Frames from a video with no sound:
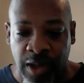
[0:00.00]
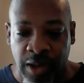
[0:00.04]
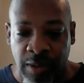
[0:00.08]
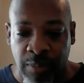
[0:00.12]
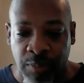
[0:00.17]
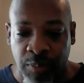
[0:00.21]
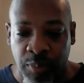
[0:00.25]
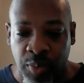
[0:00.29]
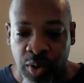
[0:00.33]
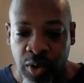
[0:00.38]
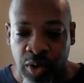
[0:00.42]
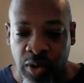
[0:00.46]
in
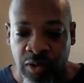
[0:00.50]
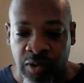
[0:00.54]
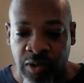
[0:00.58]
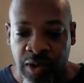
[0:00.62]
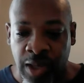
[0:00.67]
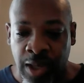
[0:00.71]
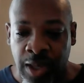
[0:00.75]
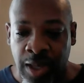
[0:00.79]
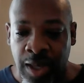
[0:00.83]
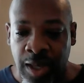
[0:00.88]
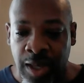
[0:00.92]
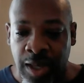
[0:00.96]
books,
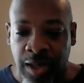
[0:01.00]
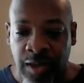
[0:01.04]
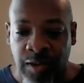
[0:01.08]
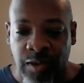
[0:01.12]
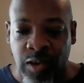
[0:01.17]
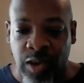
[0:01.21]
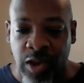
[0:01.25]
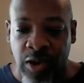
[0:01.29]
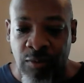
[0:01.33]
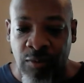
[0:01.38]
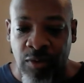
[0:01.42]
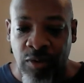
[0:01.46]
his
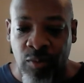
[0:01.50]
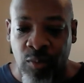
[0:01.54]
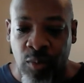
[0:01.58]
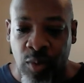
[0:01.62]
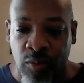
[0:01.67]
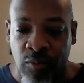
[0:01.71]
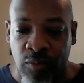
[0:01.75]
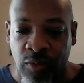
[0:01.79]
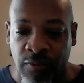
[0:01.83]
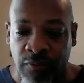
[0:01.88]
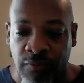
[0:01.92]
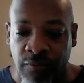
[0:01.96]
theories were
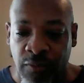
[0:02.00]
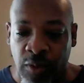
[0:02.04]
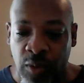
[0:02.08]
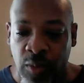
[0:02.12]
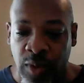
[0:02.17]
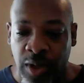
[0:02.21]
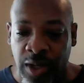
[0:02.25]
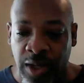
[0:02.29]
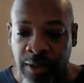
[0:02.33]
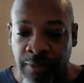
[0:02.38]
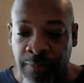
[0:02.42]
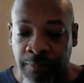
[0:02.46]

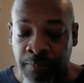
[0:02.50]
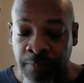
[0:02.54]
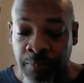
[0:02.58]
refuted,